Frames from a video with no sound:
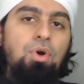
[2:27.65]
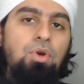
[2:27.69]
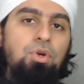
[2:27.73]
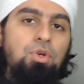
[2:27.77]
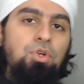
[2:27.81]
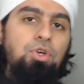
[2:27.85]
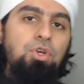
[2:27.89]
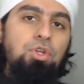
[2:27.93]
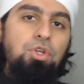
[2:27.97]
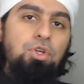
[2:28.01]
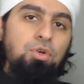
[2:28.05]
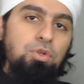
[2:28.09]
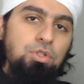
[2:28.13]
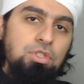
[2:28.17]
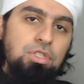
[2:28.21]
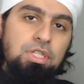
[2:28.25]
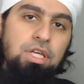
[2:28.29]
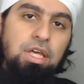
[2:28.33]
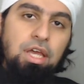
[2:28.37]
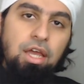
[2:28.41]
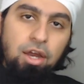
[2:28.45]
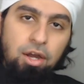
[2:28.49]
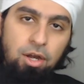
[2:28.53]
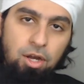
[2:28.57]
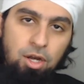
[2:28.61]
to use
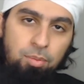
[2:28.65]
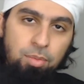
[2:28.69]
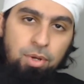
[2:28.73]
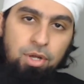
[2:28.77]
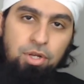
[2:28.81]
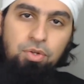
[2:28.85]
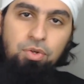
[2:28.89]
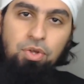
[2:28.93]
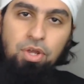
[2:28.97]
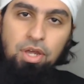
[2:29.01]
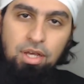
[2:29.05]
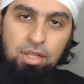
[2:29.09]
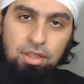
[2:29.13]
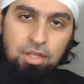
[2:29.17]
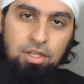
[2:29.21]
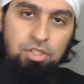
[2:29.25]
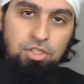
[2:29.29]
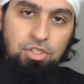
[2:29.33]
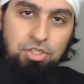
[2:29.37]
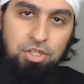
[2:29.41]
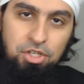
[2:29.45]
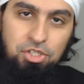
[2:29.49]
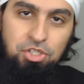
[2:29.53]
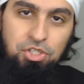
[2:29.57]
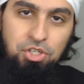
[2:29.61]
the Arabic to English
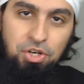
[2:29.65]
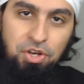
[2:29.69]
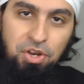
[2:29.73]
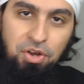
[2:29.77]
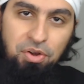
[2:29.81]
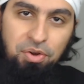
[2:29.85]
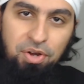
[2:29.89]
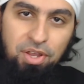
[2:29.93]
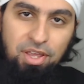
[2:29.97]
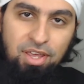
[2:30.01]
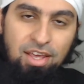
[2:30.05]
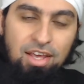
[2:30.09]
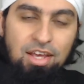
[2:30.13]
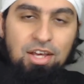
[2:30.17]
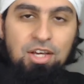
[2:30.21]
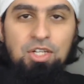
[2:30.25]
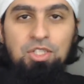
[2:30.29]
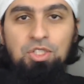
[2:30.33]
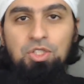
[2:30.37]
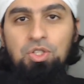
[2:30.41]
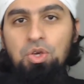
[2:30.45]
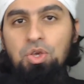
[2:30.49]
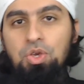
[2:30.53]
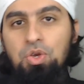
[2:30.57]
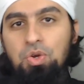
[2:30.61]
dictionary
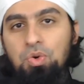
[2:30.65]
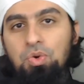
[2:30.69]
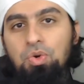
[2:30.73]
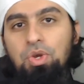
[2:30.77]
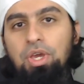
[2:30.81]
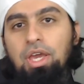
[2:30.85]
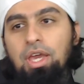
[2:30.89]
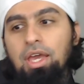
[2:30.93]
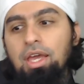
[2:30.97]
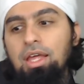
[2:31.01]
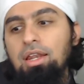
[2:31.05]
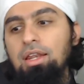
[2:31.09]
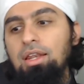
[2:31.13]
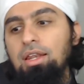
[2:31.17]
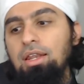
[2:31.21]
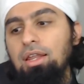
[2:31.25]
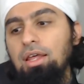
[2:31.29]
so you can,